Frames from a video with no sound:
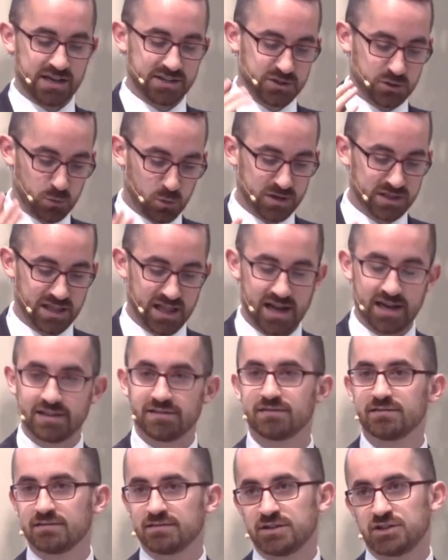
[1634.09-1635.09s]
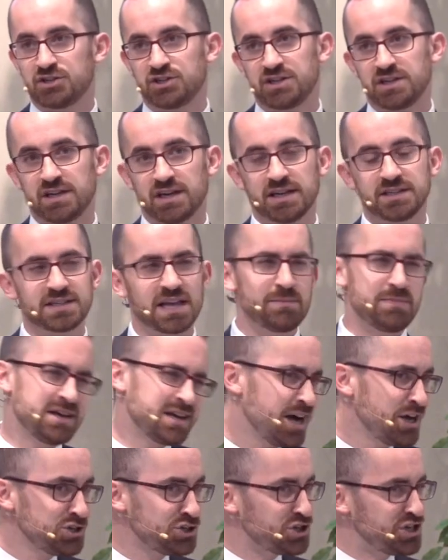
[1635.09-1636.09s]
It's her one line that she gets. And
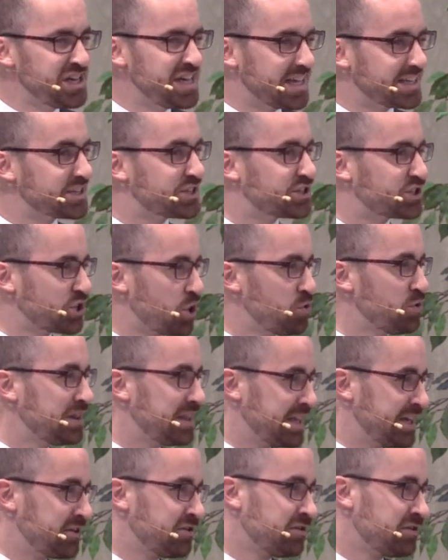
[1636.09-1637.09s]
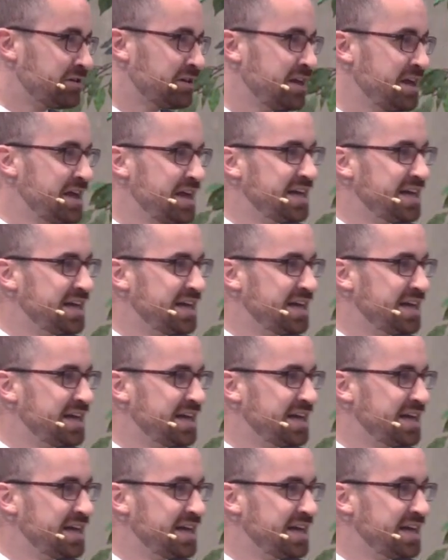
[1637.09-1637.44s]
because she gets so little